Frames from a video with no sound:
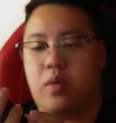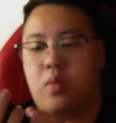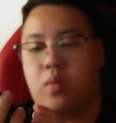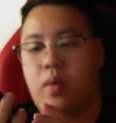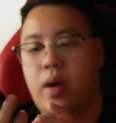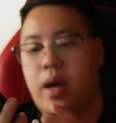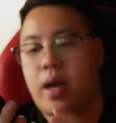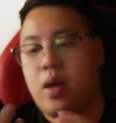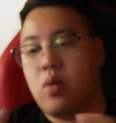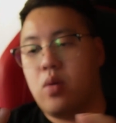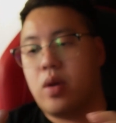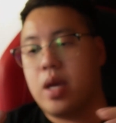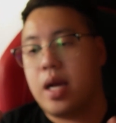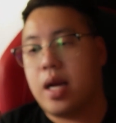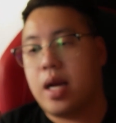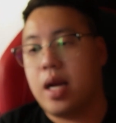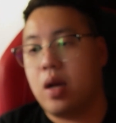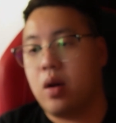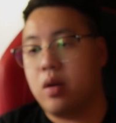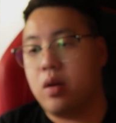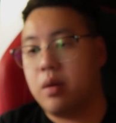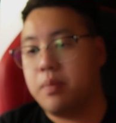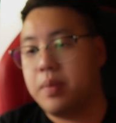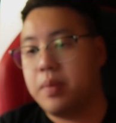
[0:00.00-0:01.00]
you can click on
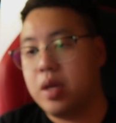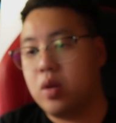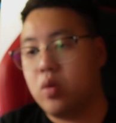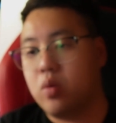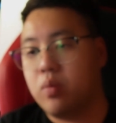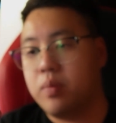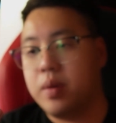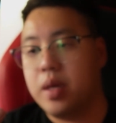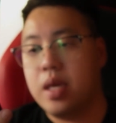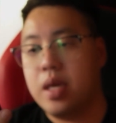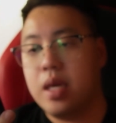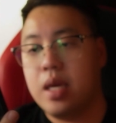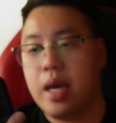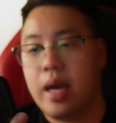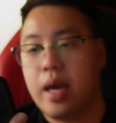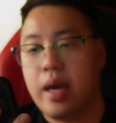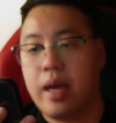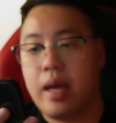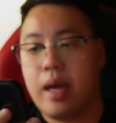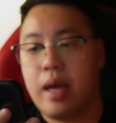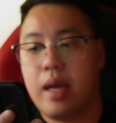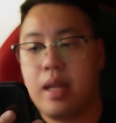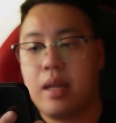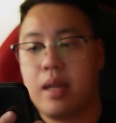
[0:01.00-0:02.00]
the P2P
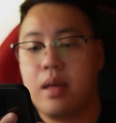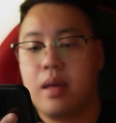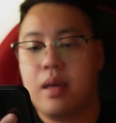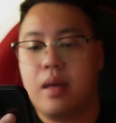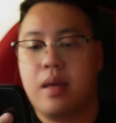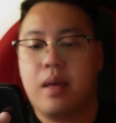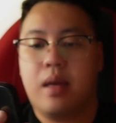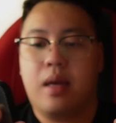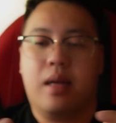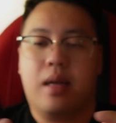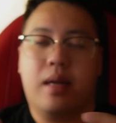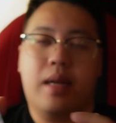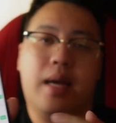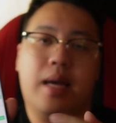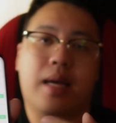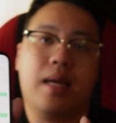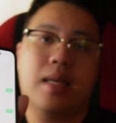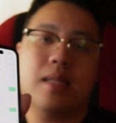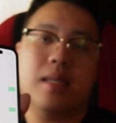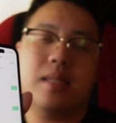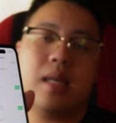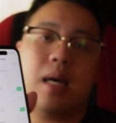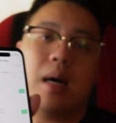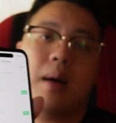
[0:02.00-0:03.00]
and there is
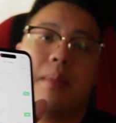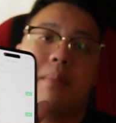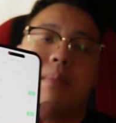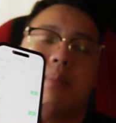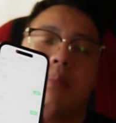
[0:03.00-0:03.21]
some